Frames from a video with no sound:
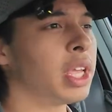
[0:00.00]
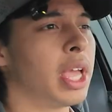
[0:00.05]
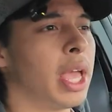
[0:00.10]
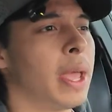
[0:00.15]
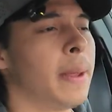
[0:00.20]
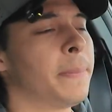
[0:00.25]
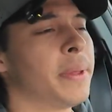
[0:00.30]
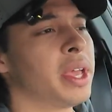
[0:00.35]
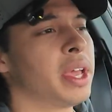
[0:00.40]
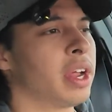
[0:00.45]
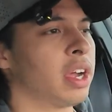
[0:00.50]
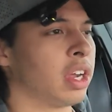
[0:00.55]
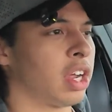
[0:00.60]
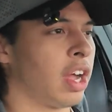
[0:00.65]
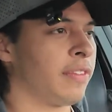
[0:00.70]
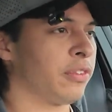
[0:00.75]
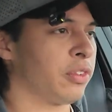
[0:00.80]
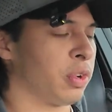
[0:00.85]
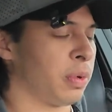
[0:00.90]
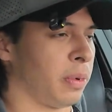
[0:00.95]
it being
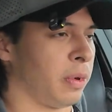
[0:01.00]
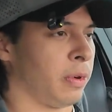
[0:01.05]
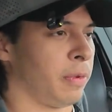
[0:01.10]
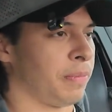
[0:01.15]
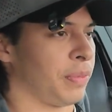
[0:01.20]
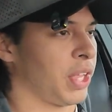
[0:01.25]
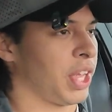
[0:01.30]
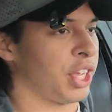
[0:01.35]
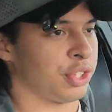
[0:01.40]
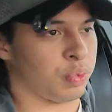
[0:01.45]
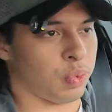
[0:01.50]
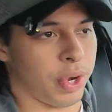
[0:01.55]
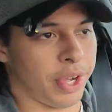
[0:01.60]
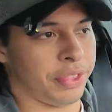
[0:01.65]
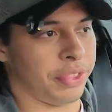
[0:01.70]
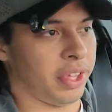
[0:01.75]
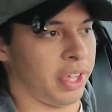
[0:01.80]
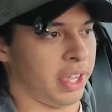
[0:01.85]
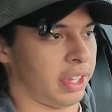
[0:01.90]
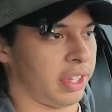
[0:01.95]
uncomfortable is
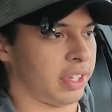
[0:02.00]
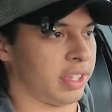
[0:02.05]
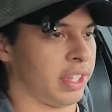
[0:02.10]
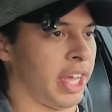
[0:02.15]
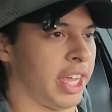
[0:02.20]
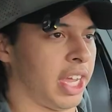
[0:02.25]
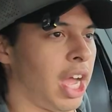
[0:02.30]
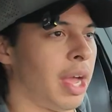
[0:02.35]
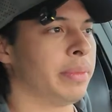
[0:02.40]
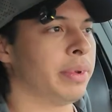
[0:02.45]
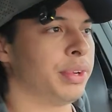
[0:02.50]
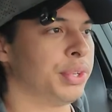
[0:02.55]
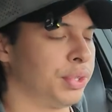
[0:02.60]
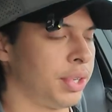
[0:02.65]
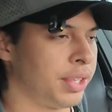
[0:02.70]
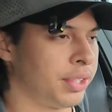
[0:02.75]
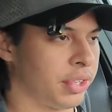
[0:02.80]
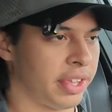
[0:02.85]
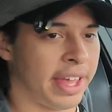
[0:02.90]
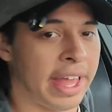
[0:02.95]
one thing. Like, I'm no
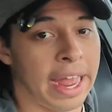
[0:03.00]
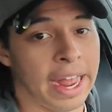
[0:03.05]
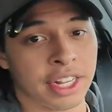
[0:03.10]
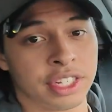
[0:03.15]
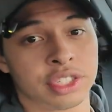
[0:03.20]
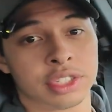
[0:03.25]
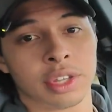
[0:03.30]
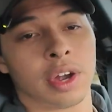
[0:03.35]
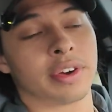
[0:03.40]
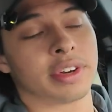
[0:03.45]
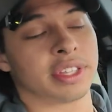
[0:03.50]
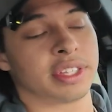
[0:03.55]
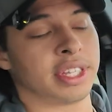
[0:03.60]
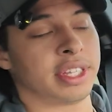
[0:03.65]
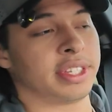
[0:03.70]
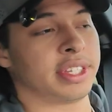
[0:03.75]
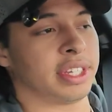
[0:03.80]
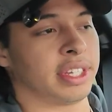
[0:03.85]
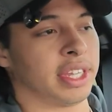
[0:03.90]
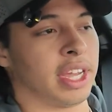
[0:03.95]
stranger to that. I started
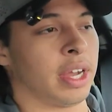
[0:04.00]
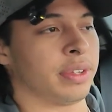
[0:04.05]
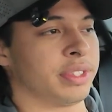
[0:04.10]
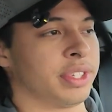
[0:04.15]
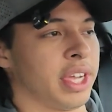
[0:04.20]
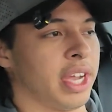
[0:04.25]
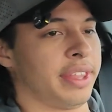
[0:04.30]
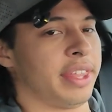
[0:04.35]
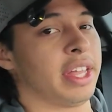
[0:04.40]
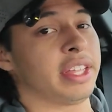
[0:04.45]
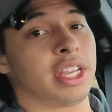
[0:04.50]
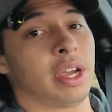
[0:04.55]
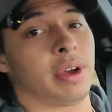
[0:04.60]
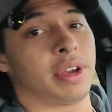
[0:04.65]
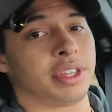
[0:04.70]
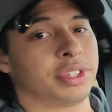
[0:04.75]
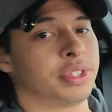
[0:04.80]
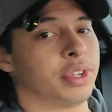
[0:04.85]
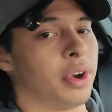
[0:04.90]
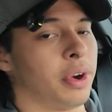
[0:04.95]
tinting outside. That's how
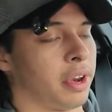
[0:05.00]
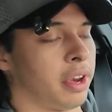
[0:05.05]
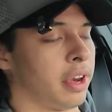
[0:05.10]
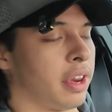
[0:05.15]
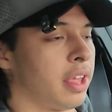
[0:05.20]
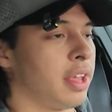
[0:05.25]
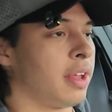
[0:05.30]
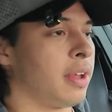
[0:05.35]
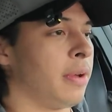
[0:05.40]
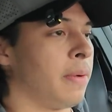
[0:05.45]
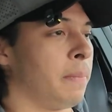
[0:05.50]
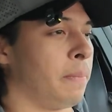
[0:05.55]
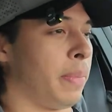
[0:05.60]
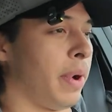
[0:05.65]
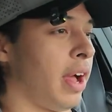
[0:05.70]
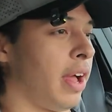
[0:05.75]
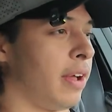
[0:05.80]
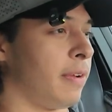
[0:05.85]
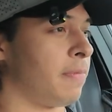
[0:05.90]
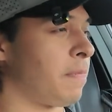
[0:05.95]
I started.
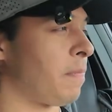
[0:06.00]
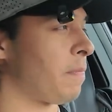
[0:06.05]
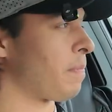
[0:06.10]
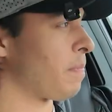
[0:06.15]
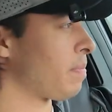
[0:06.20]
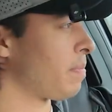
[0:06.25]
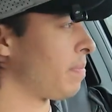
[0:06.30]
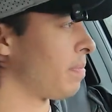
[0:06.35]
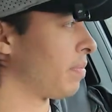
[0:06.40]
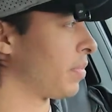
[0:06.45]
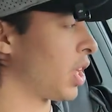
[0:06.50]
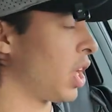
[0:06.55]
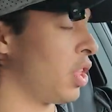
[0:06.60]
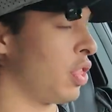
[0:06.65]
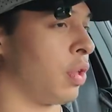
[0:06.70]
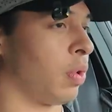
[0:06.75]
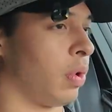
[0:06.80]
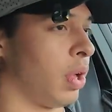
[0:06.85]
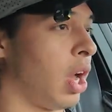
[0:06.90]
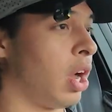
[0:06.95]
But
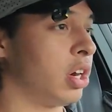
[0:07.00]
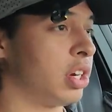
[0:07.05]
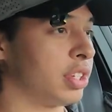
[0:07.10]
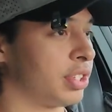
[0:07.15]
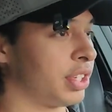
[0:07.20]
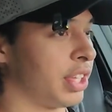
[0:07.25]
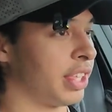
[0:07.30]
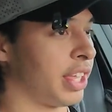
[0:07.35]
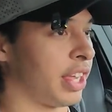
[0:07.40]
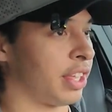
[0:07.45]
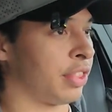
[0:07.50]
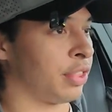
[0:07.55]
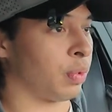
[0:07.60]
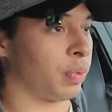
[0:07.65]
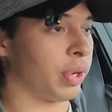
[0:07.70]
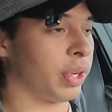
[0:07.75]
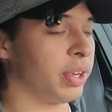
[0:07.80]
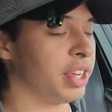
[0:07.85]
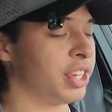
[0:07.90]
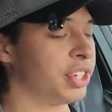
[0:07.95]
honestly, like, the
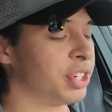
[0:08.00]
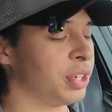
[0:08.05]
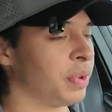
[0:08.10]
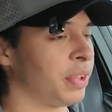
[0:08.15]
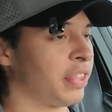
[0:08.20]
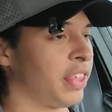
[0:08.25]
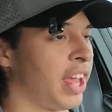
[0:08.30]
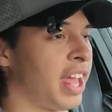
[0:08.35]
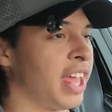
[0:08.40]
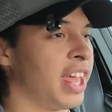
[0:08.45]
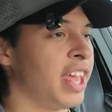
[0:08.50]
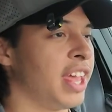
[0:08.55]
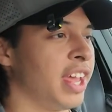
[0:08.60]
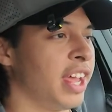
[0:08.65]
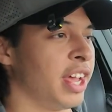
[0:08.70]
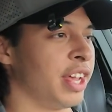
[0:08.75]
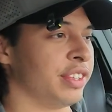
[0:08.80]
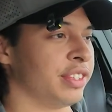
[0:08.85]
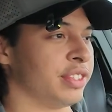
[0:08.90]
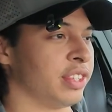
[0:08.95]
real issue with that
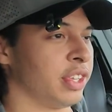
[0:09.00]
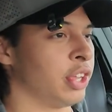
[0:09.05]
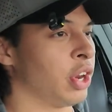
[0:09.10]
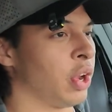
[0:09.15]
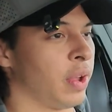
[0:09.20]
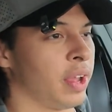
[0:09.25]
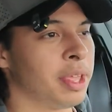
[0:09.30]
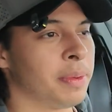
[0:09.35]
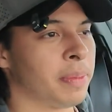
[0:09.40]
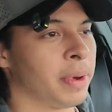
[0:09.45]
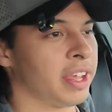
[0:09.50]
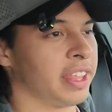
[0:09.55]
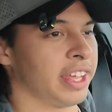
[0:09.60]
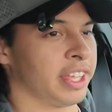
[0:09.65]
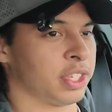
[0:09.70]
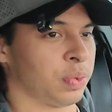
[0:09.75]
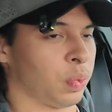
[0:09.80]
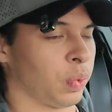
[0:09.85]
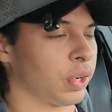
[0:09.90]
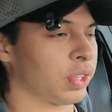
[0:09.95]
is, you know, anybody
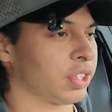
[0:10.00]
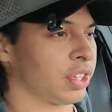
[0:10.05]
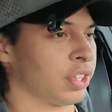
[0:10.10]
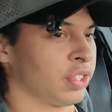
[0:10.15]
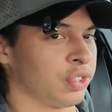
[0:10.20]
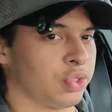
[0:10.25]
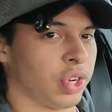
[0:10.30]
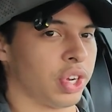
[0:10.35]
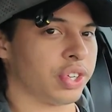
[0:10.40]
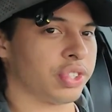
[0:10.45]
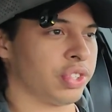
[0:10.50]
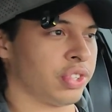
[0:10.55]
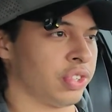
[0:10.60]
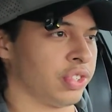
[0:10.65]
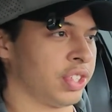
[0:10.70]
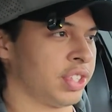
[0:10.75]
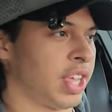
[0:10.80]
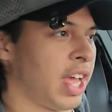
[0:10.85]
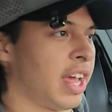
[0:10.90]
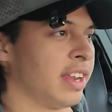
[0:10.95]
that's worked construction or
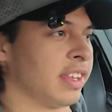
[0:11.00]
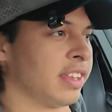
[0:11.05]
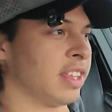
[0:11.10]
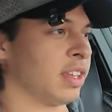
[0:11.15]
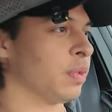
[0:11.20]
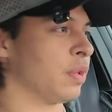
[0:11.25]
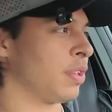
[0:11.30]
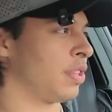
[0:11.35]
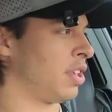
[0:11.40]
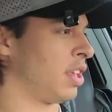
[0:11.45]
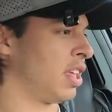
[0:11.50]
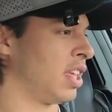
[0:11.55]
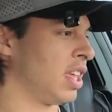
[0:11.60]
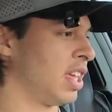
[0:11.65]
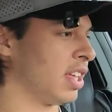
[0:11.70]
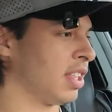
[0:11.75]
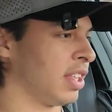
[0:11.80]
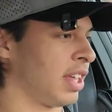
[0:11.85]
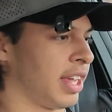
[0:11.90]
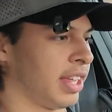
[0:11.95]
just had to deal with the
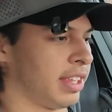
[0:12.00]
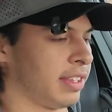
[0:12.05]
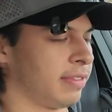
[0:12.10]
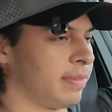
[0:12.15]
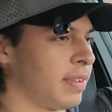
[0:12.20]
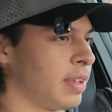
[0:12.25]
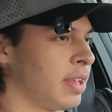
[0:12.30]
heat, like,